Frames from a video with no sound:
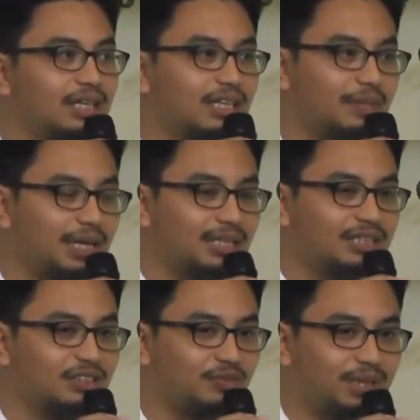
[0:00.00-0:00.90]
the
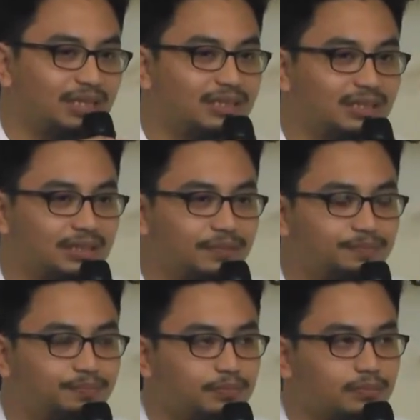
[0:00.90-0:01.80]
marriages of princes.
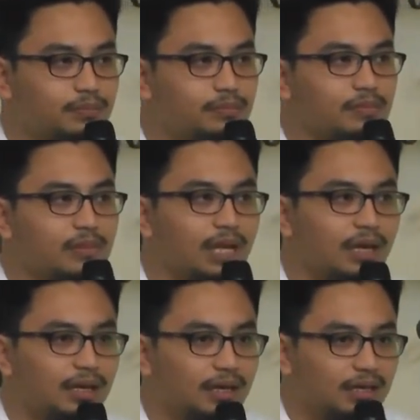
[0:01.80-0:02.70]

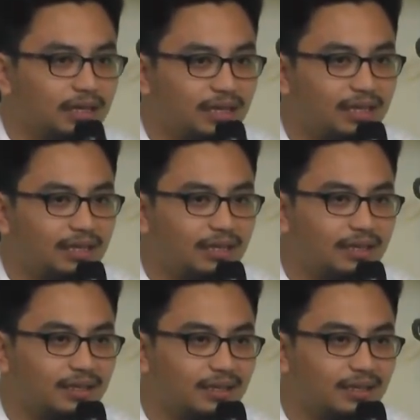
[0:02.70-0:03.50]
The